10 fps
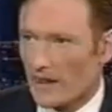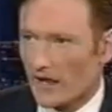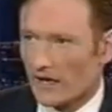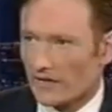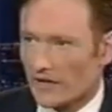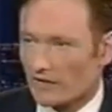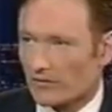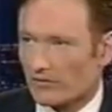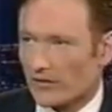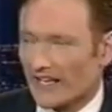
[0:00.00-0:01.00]
the
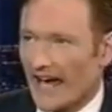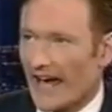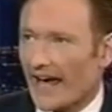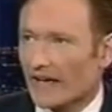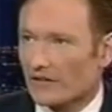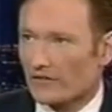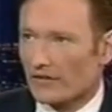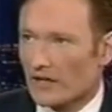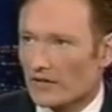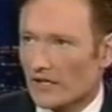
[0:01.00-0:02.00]
government's running ads
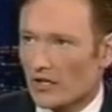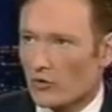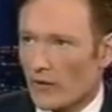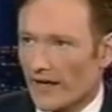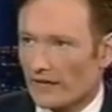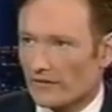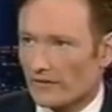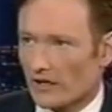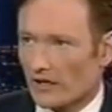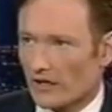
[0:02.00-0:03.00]
that equate
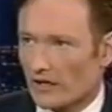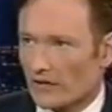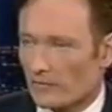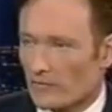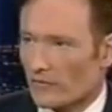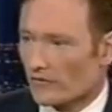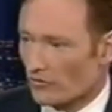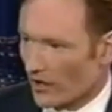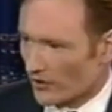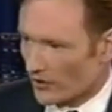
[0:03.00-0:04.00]

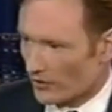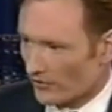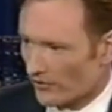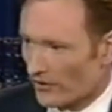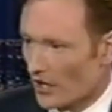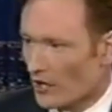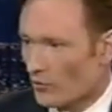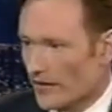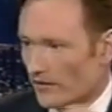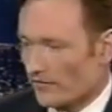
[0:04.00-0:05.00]
drug use
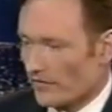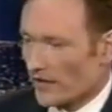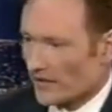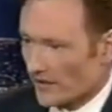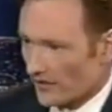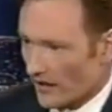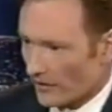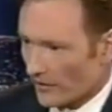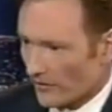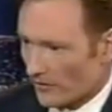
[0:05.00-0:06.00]
with funding
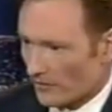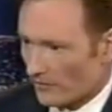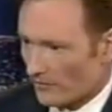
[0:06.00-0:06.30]
terrorism.